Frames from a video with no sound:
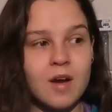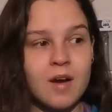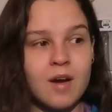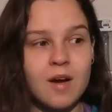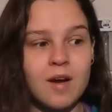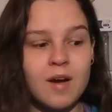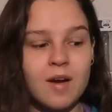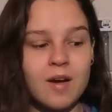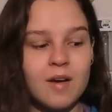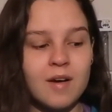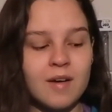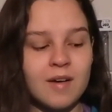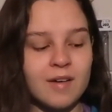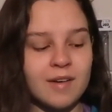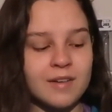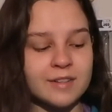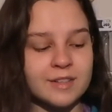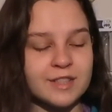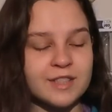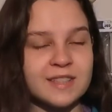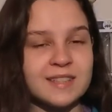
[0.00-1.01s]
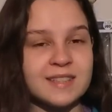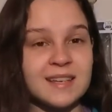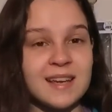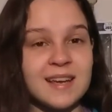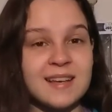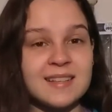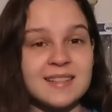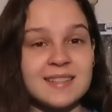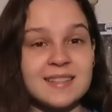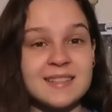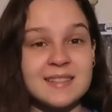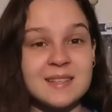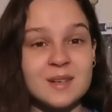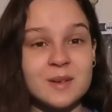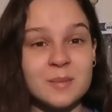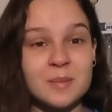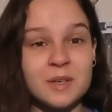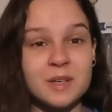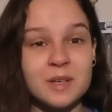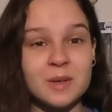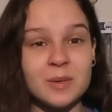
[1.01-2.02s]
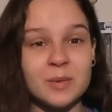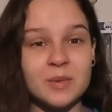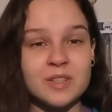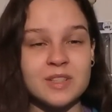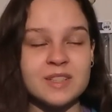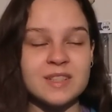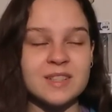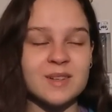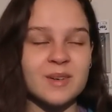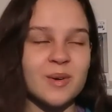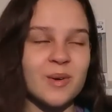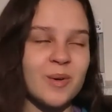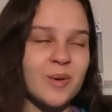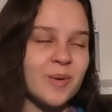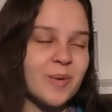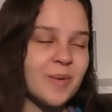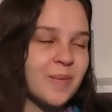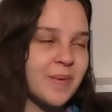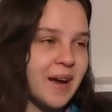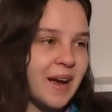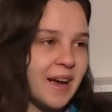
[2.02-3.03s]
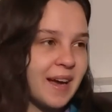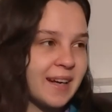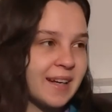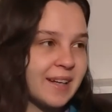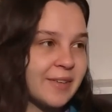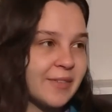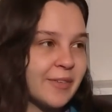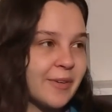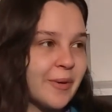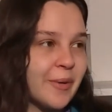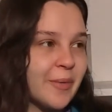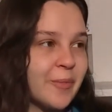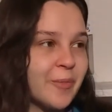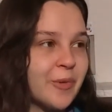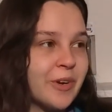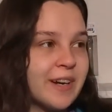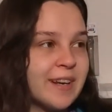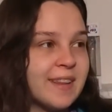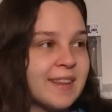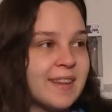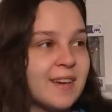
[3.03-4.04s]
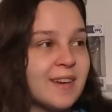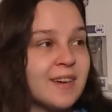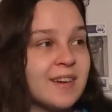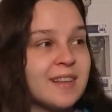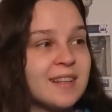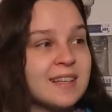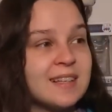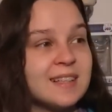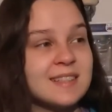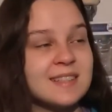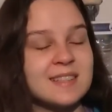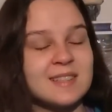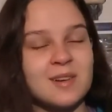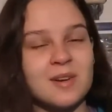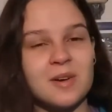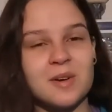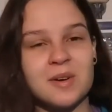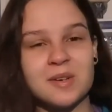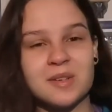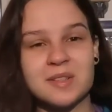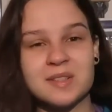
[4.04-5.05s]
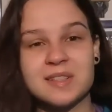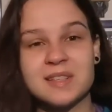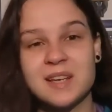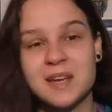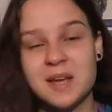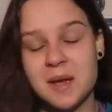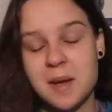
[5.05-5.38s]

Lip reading: oh, she's saying cinnamon, which is a callback from one of the earlier songs,